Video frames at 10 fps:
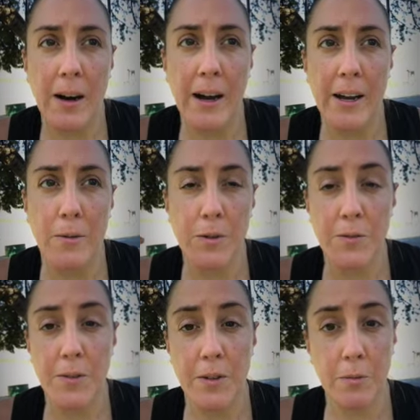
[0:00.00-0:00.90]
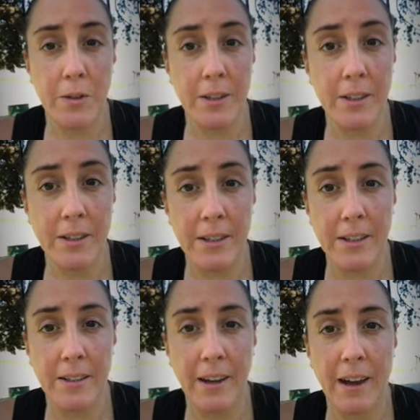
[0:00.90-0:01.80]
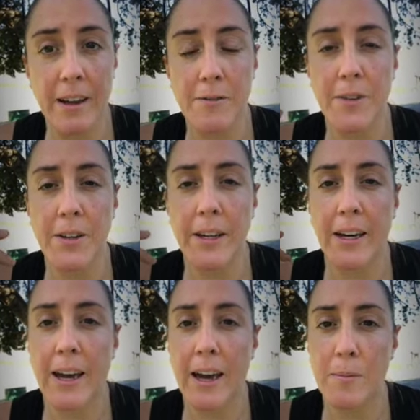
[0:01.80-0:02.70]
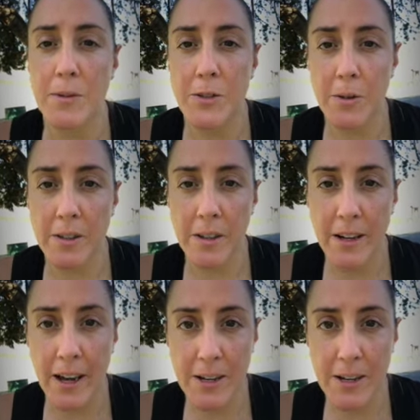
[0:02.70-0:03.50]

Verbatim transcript: I was feeling really good and felt like I had been doing a lot of